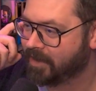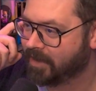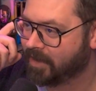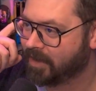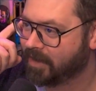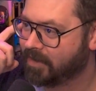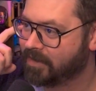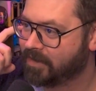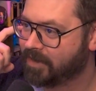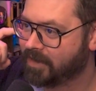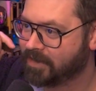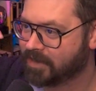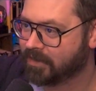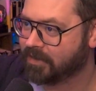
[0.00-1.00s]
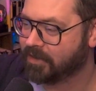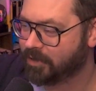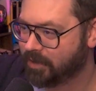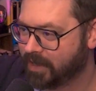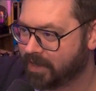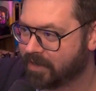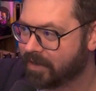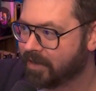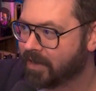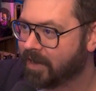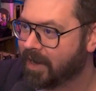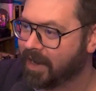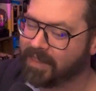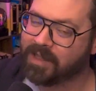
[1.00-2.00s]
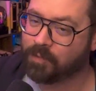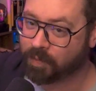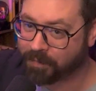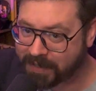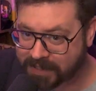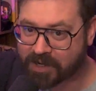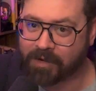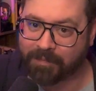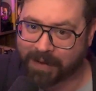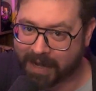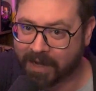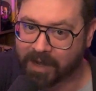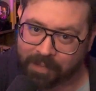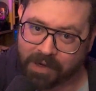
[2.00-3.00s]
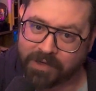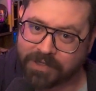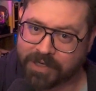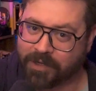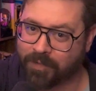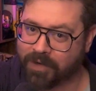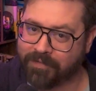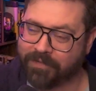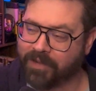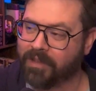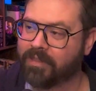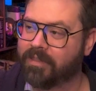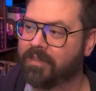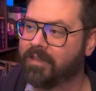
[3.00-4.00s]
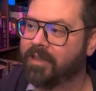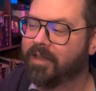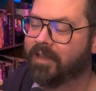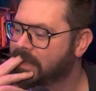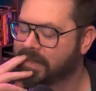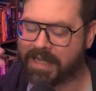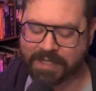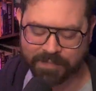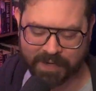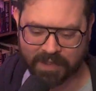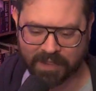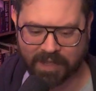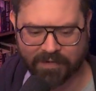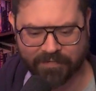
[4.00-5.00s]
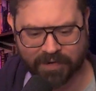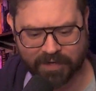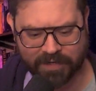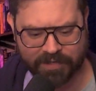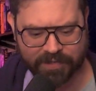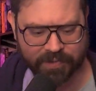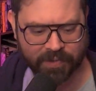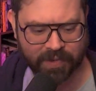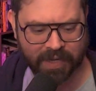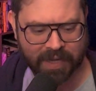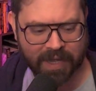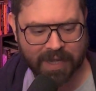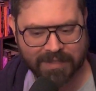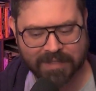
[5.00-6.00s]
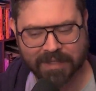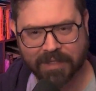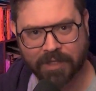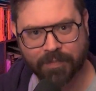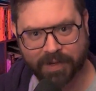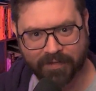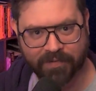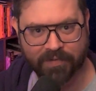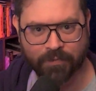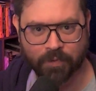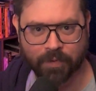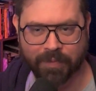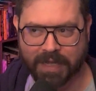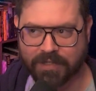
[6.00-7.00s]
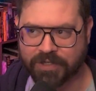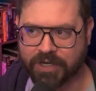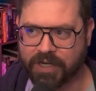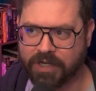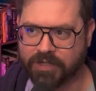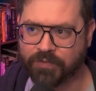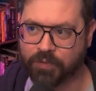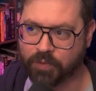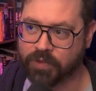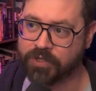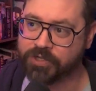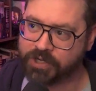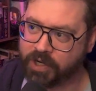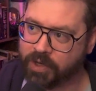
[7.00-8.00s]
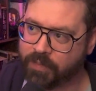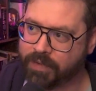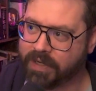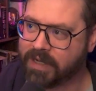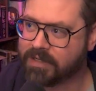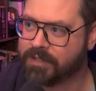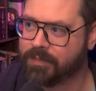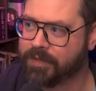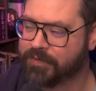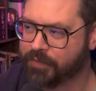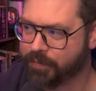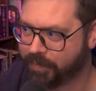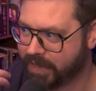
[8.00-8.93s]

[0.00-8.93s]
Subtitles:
until the new year. And then we'll be starting back up on January 5th. That's been a lot of fun to do. It's a little bit of a format change for the show, but not so much for